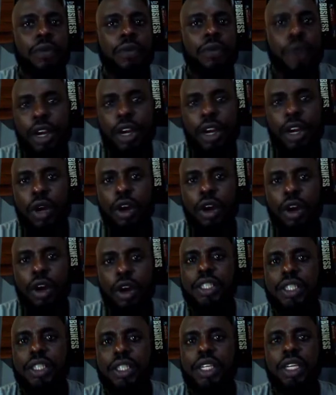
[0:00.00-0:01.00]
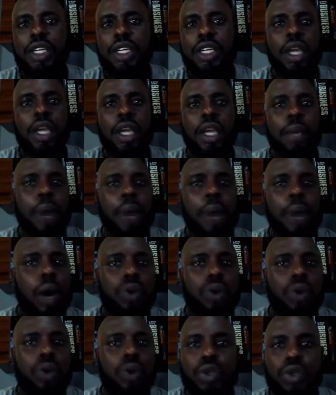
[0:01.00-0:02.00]
foreign currency,
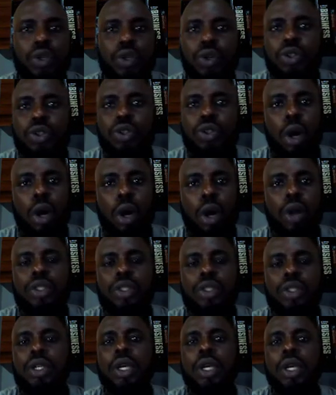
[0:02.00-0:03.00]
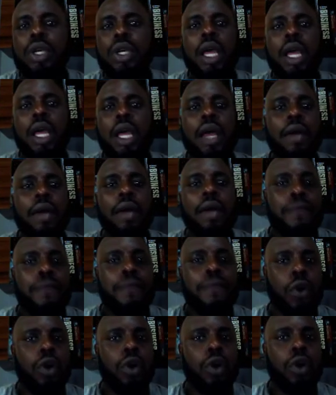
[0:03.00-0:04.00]
pounds, euros, dollars
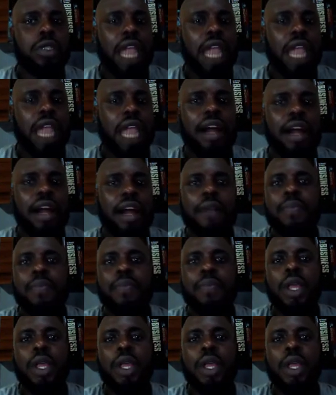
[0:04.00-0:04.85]
for naira.